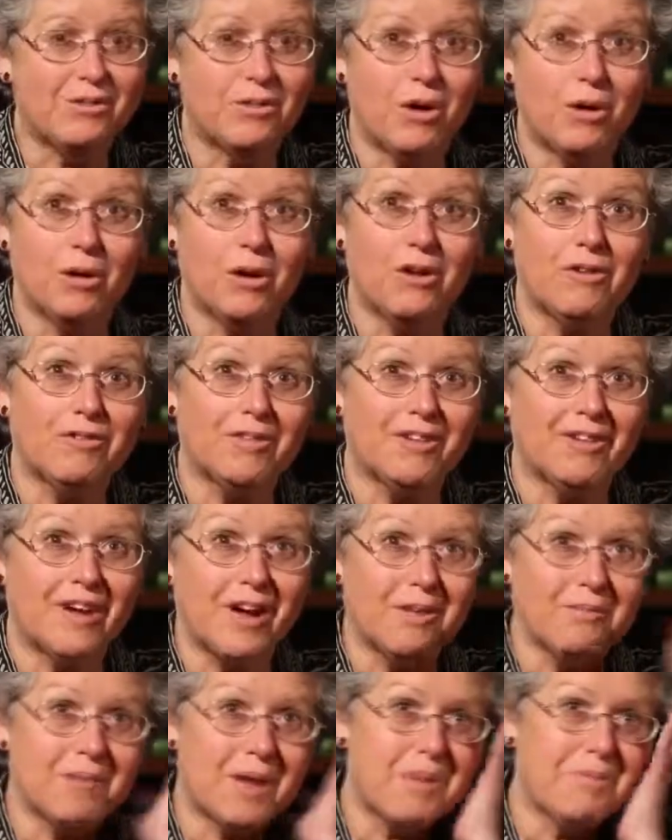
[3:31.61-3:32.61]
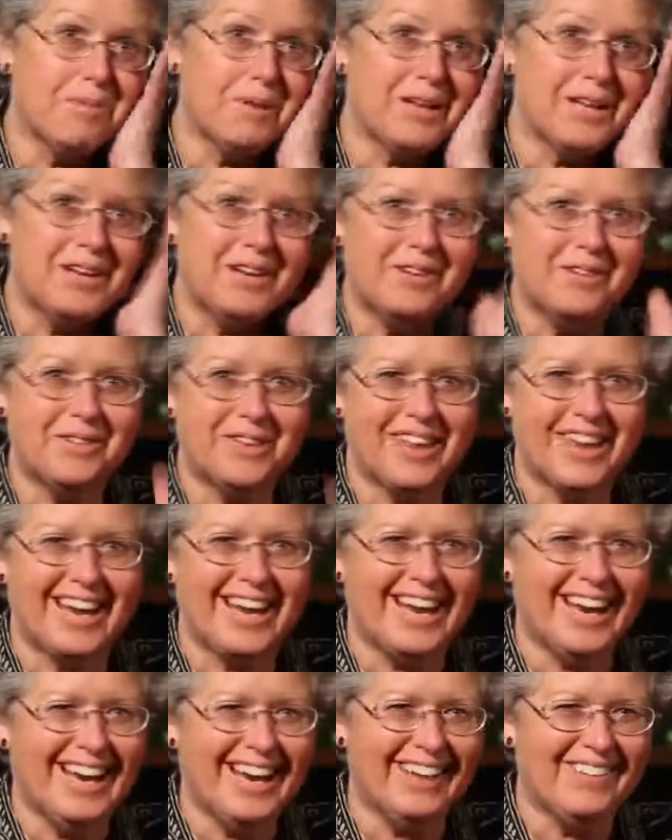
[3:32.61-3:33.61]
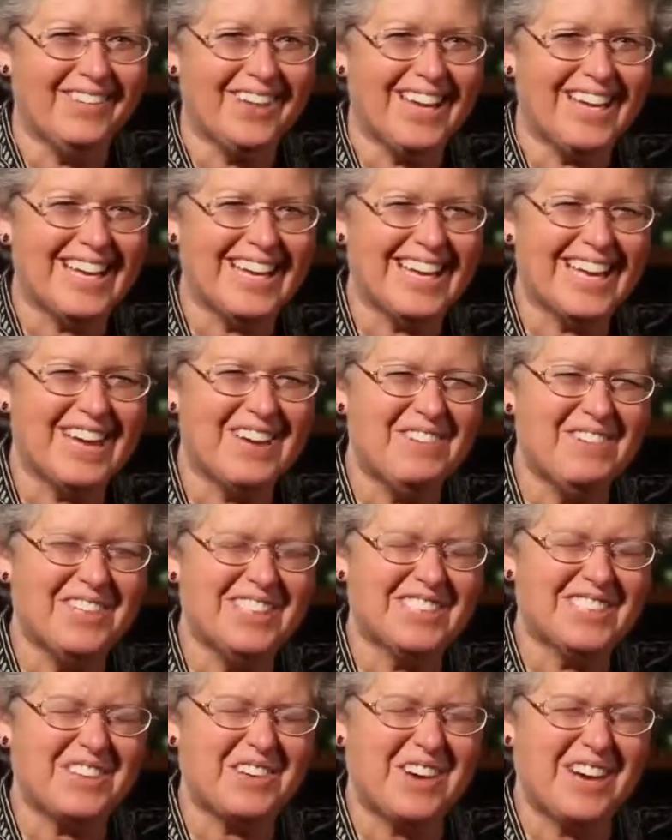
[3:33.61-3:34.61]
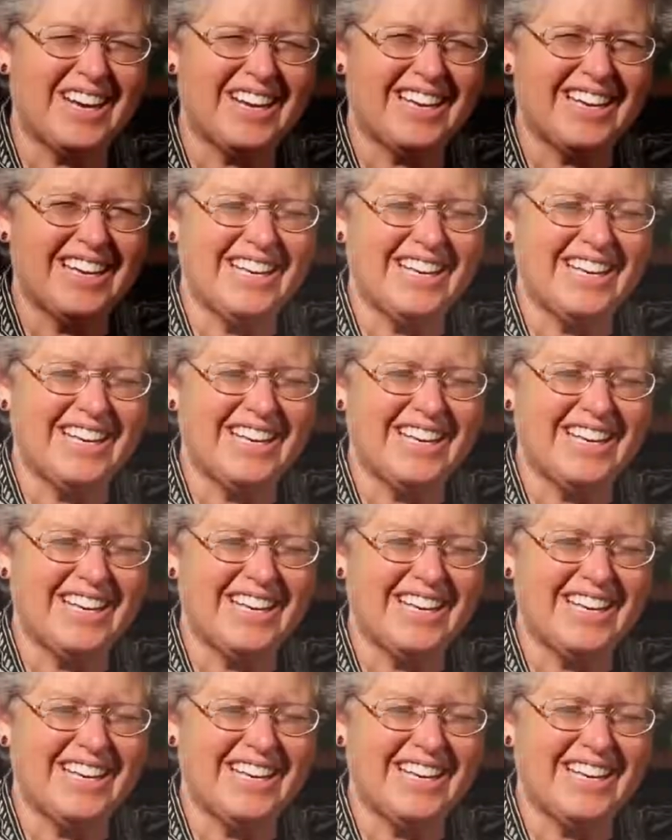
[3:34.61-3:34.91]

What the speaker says: roll over on my pillow without waking up. It's great.